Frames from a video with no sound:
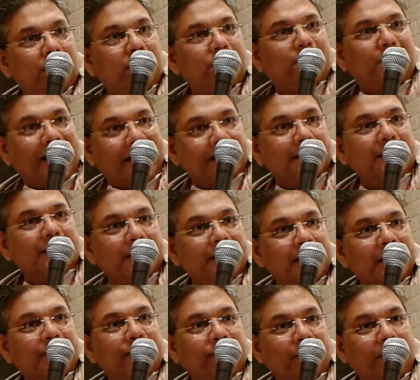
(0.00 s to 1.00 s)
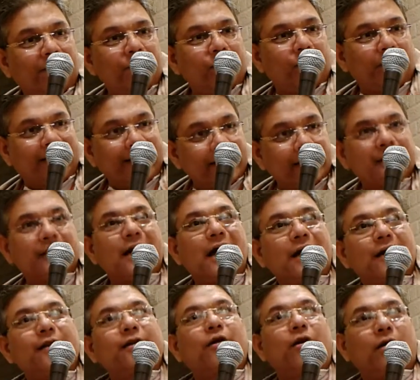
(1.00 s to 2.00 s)
Practically from your
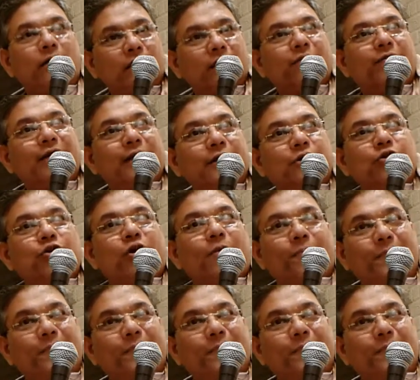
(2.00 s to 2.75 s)
kindergarten all the way to your